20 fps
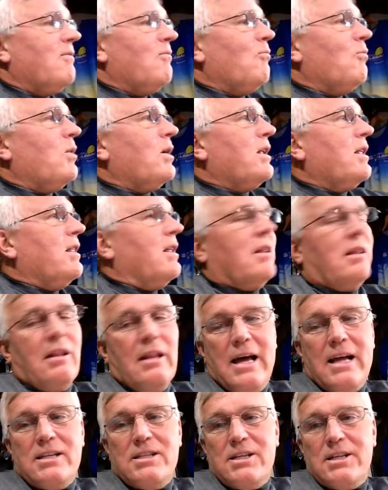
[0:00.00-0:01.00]
One of the
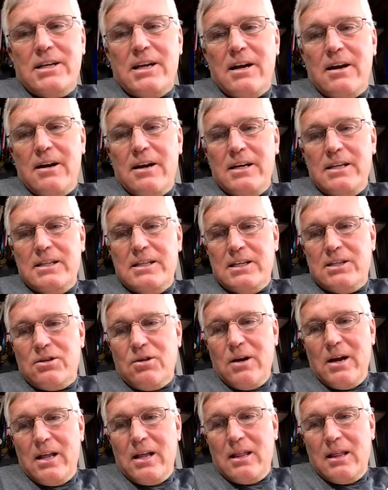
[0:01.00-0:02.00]
legendary
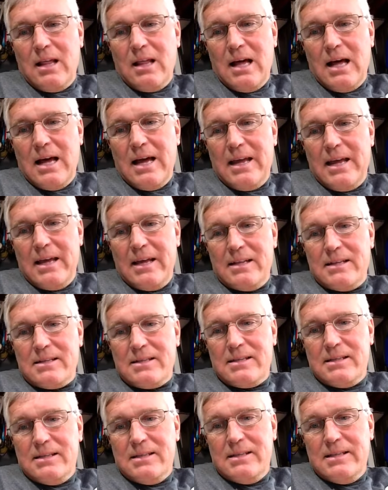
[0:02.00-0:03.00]
Detroit
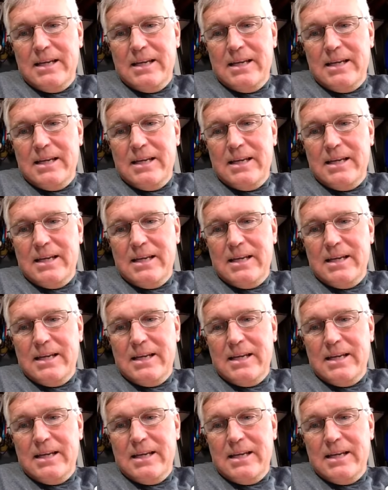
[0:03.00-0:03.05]
Lions,